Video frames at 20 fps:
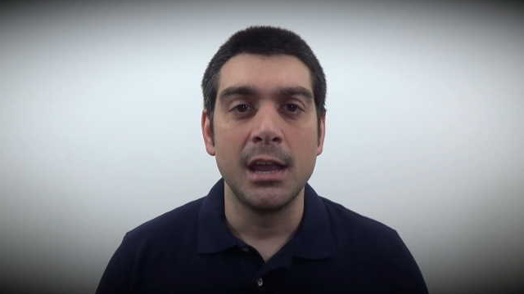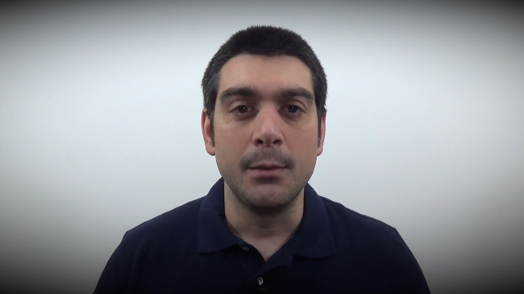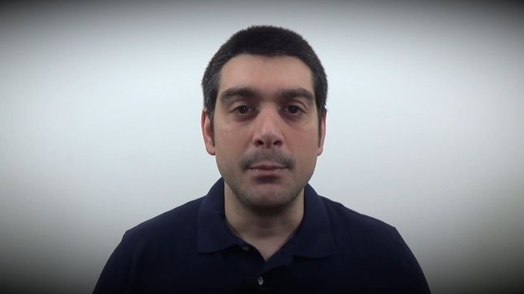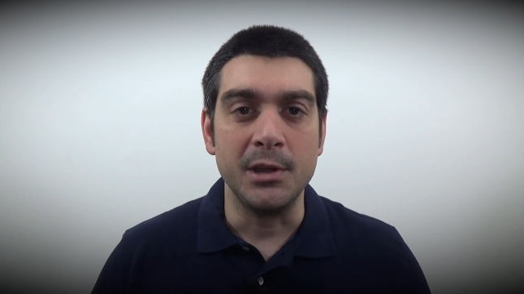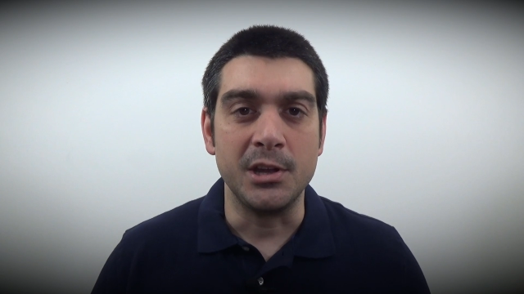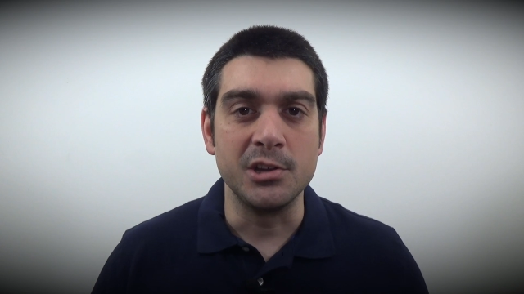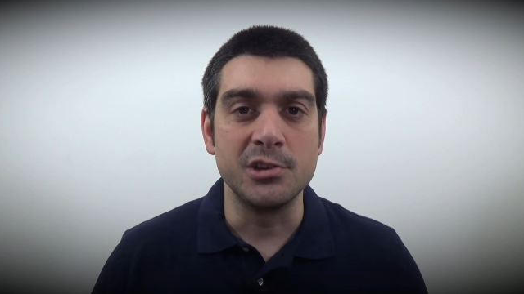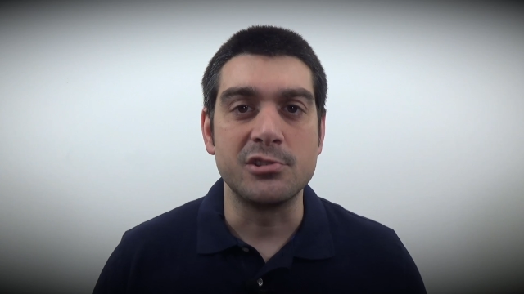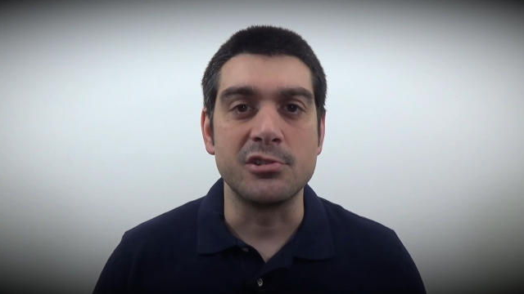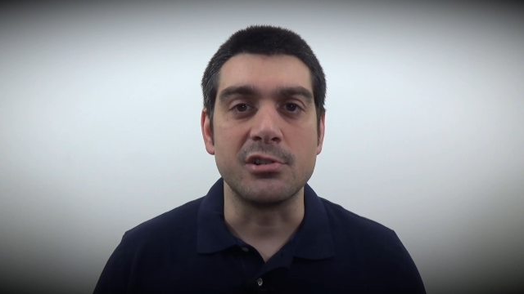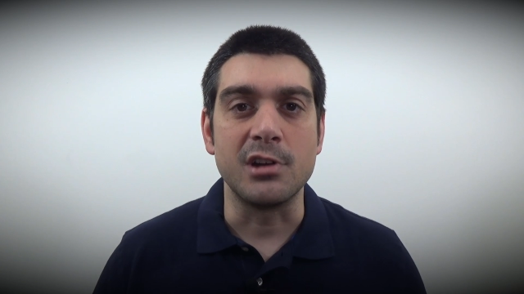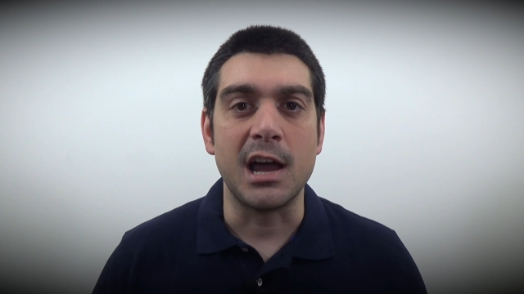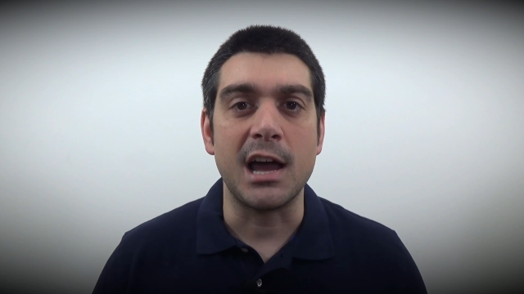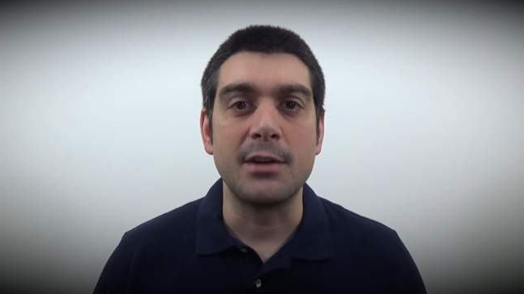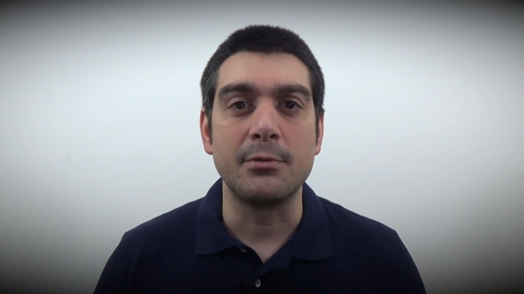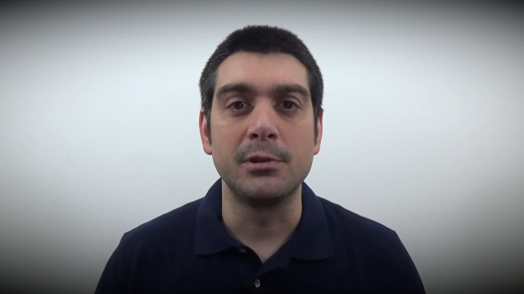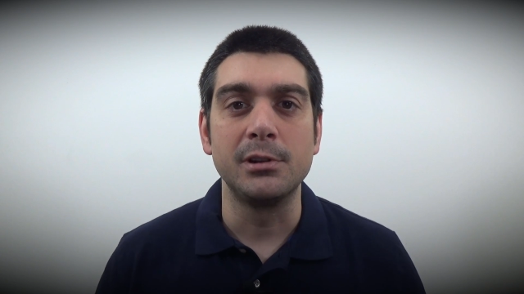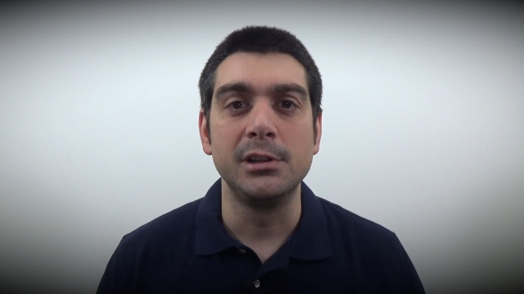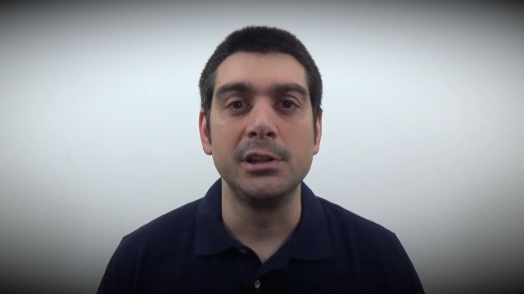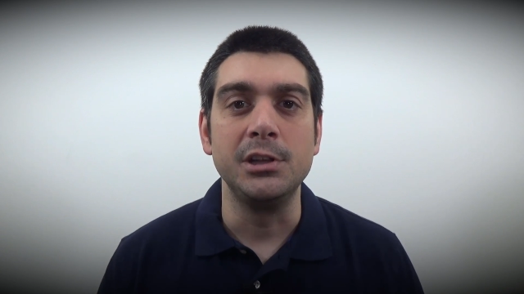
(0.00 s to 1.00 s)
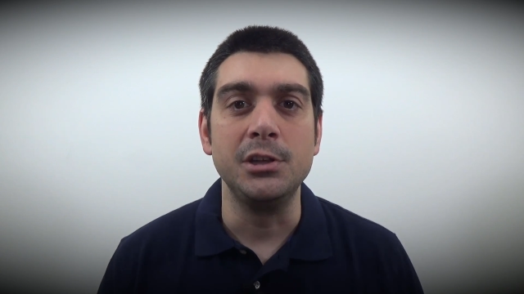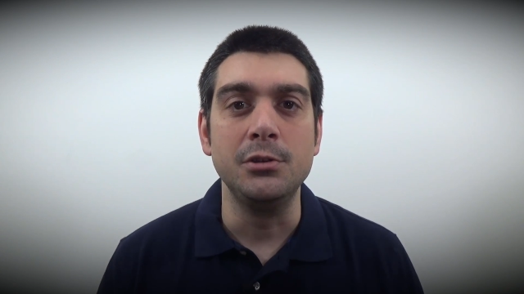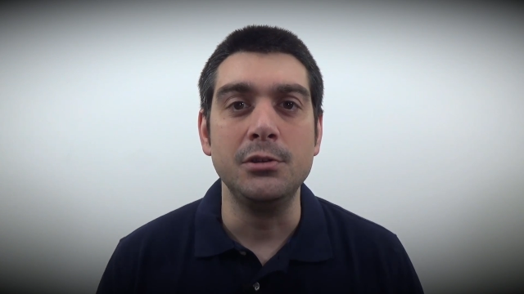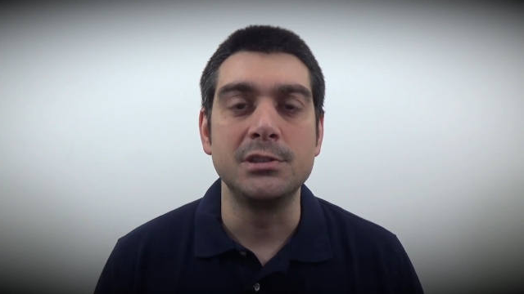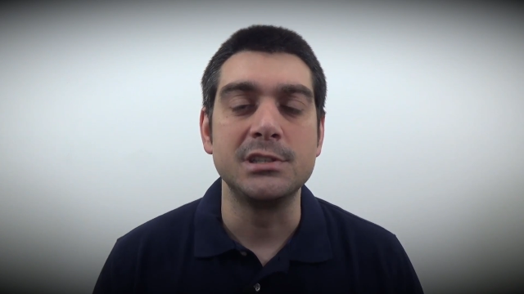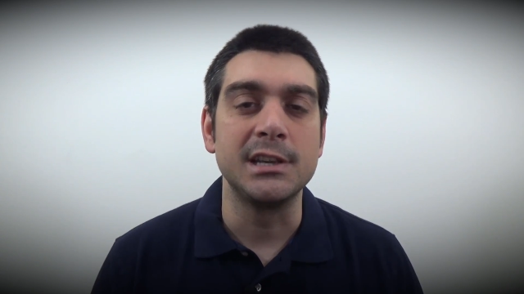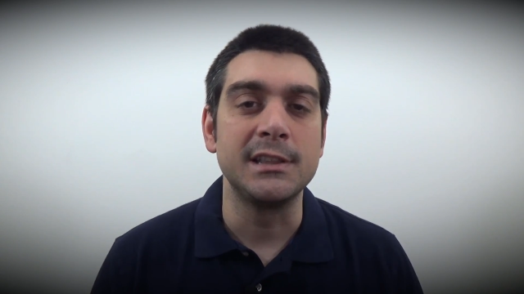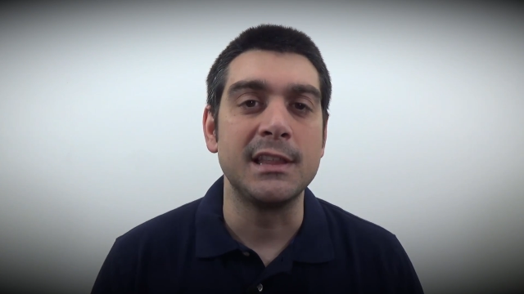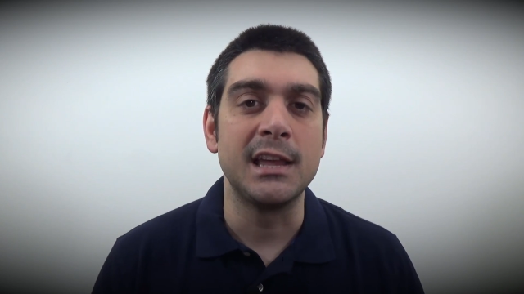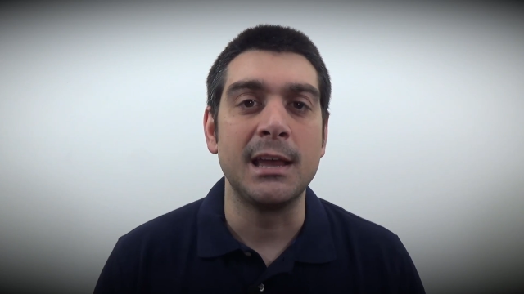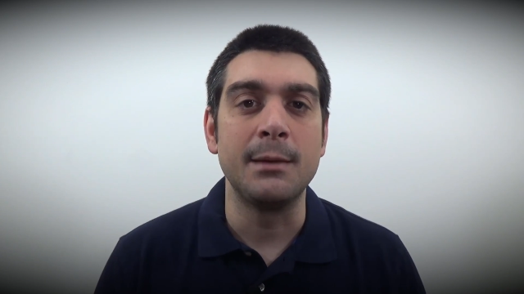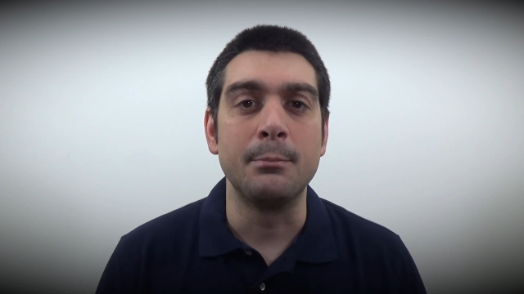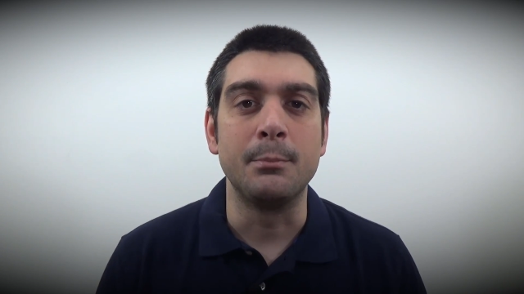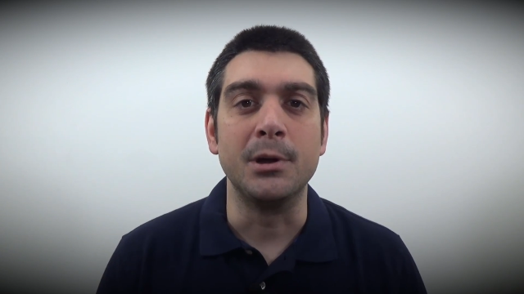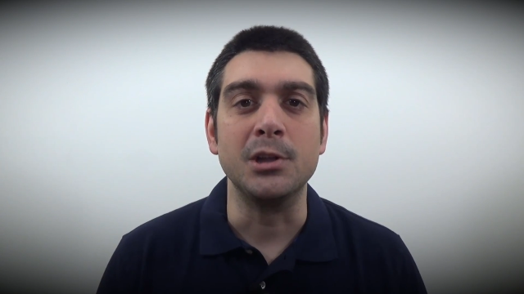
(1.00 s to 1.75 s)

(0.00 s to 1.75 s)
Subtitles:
because you're not really using them,